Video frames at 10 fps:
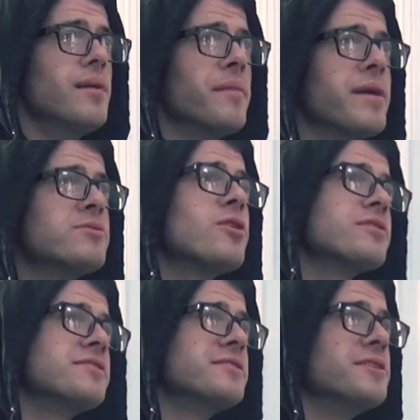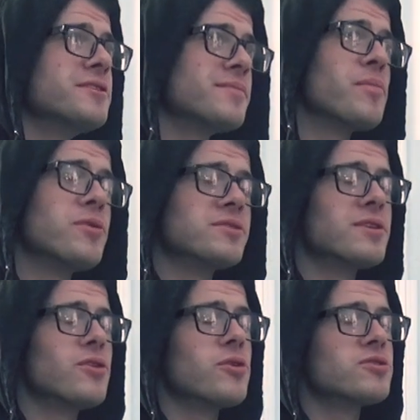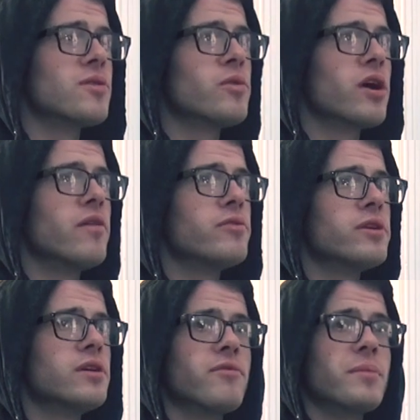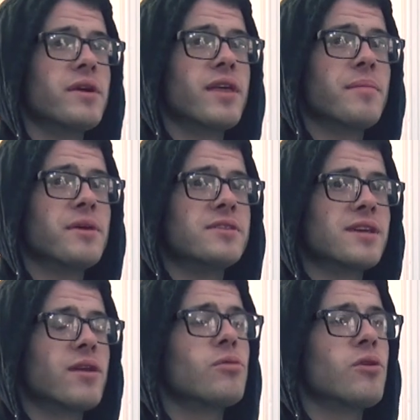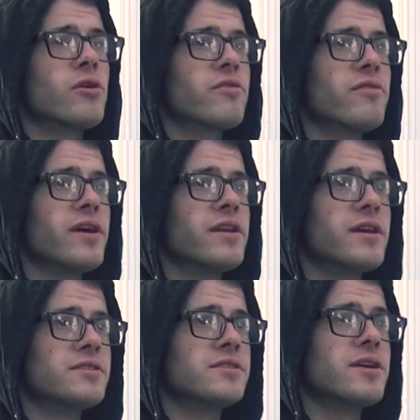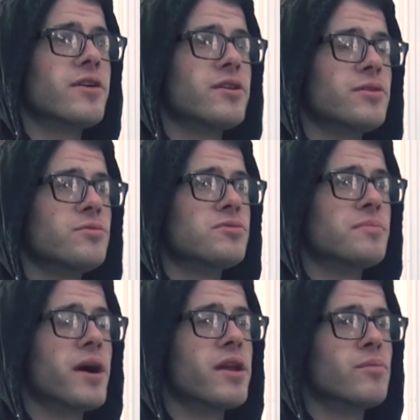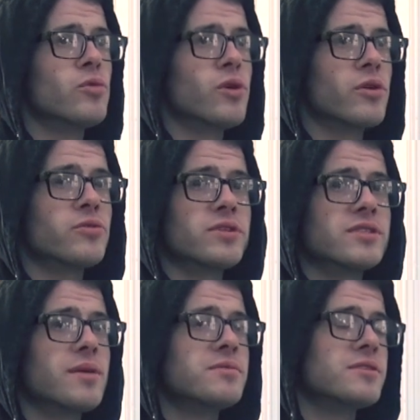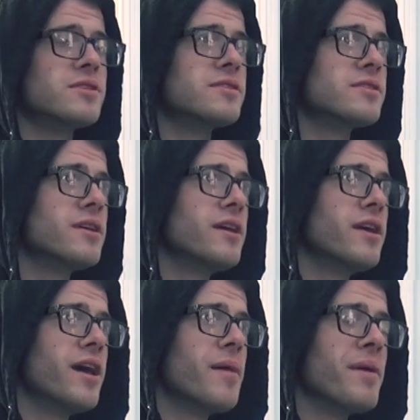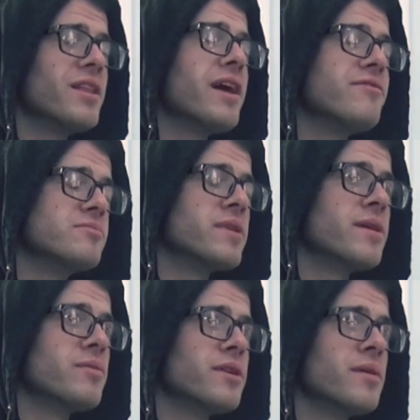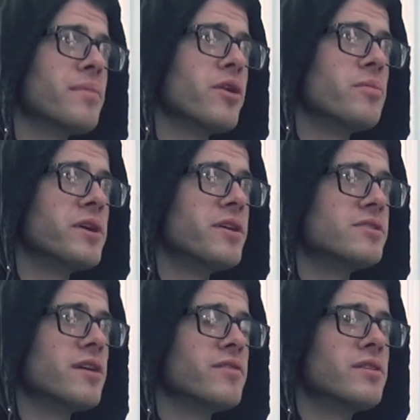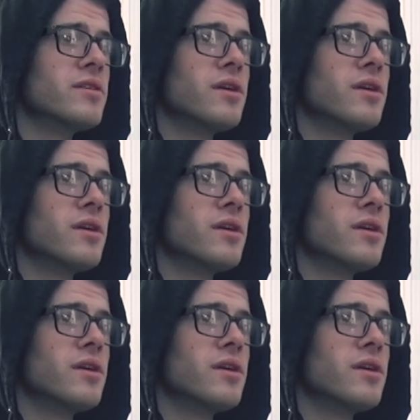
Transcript: My name is Austin Sears. I'm a person in long-term recovery. For me, that means I no longer find it necessary to use mind and mood-altering substances, and my life has been able to get better because of it.